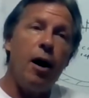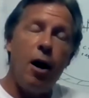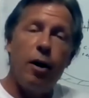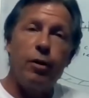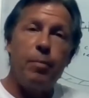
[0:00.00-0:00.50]
a
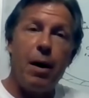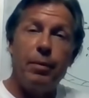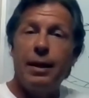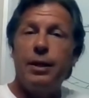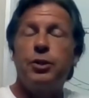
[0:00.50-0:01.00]
hungry
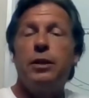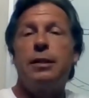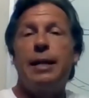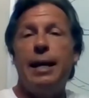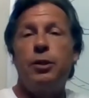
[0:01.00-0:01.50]
population
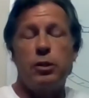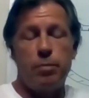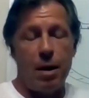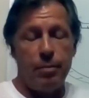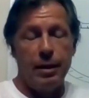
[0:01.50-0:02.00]
is a
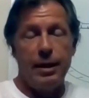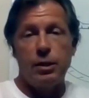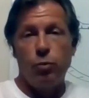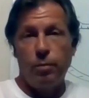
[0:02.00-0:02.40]
dangerous population.